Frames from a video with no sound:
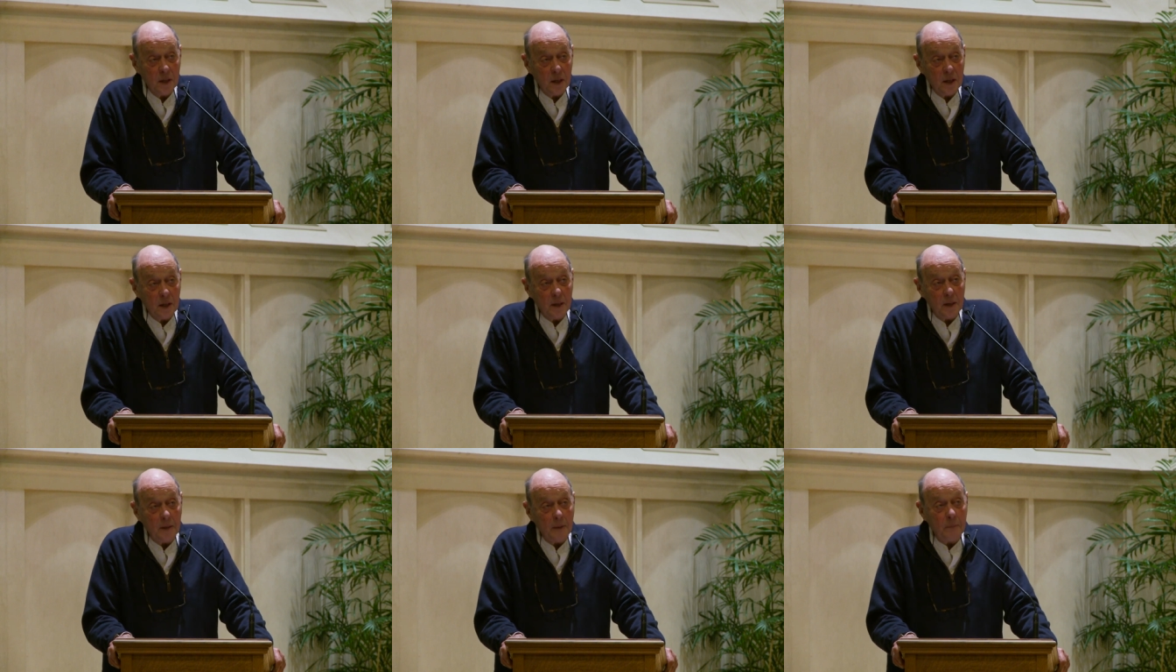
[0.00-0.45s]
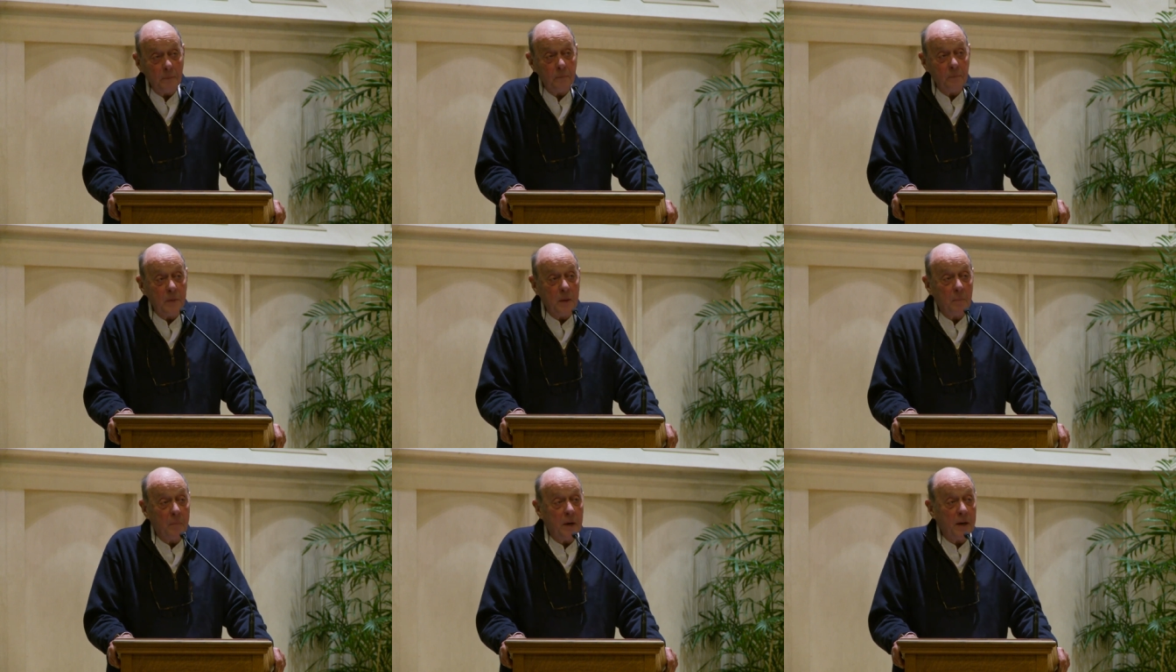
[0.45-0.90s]

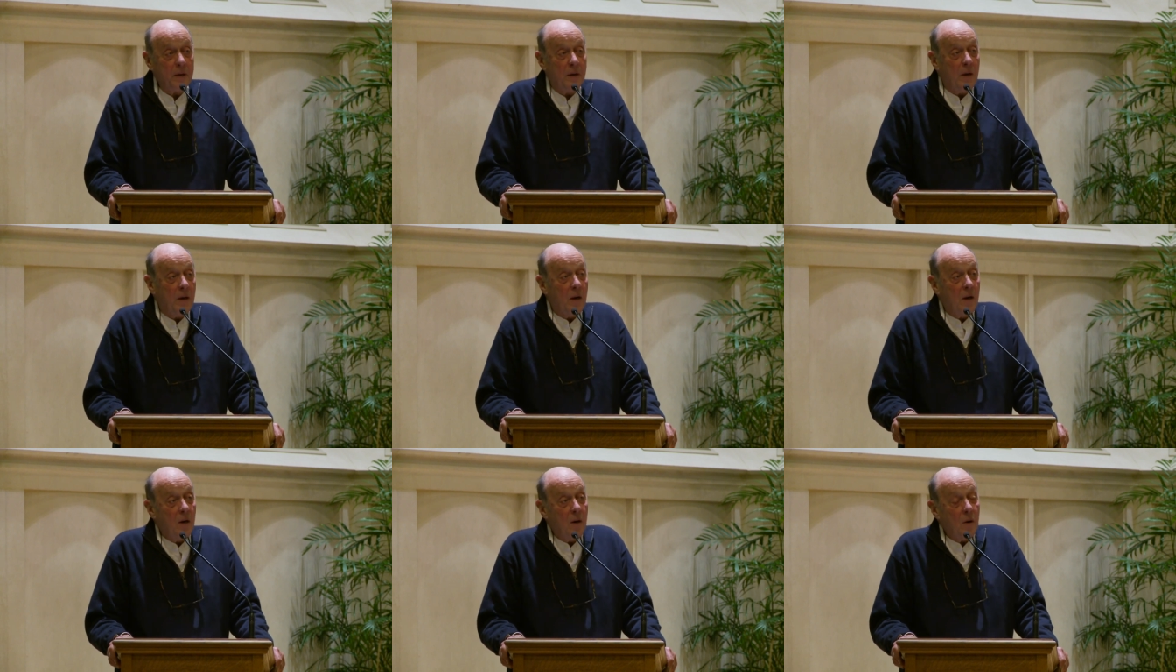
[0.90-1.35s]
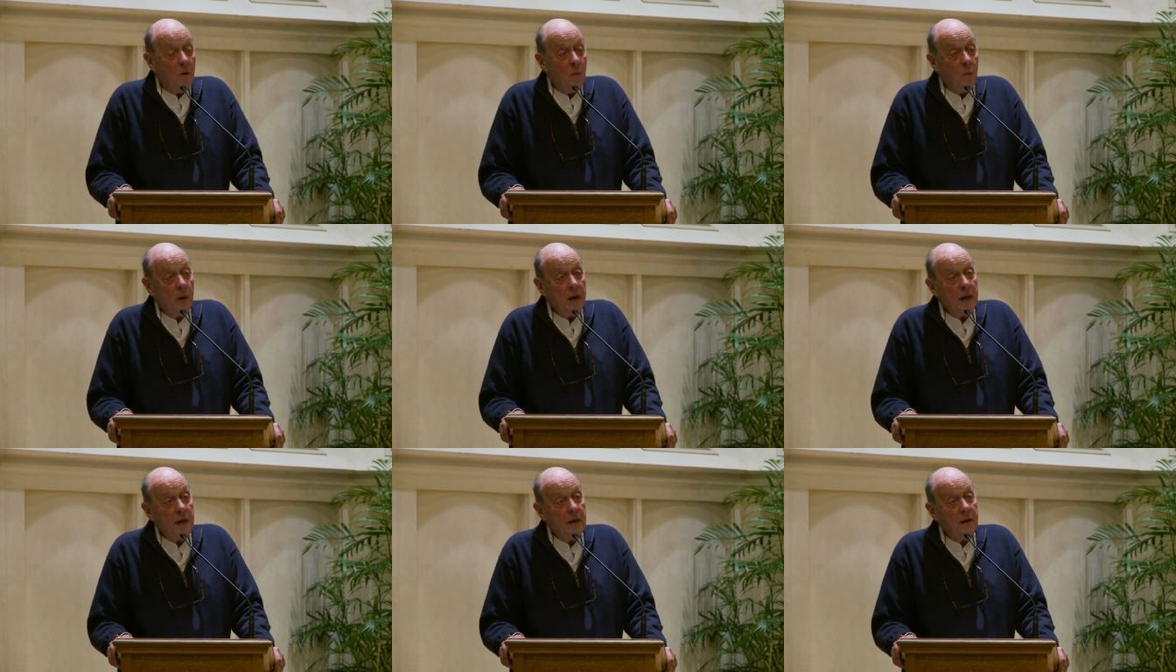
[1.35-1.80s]
Um, but
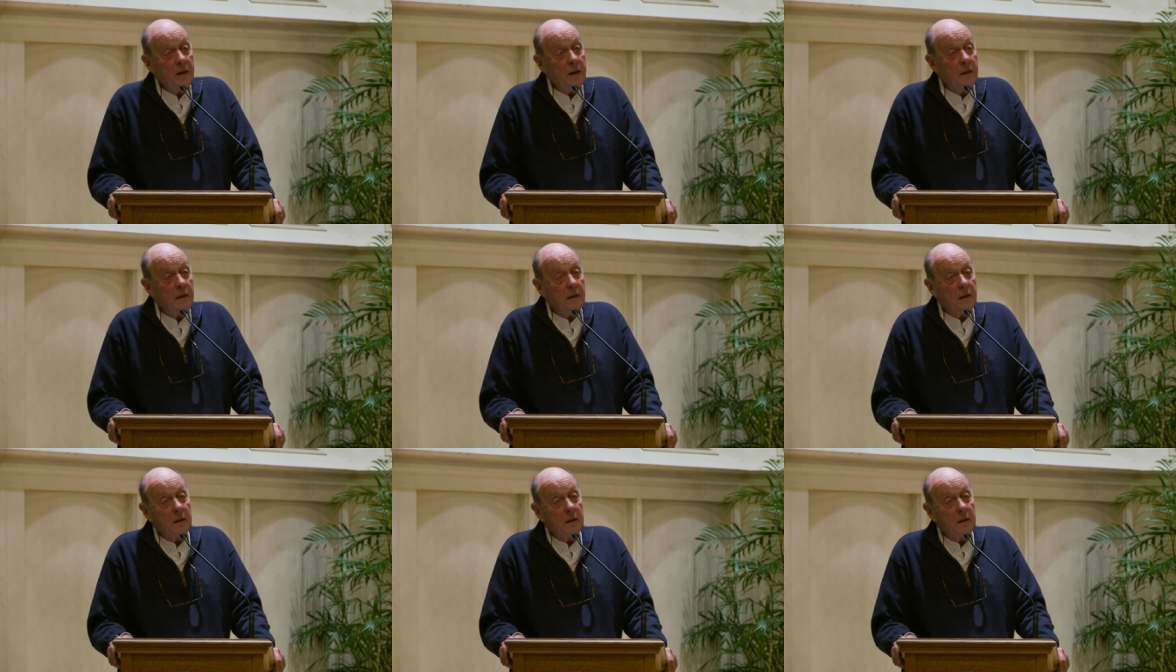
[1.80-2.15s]
when,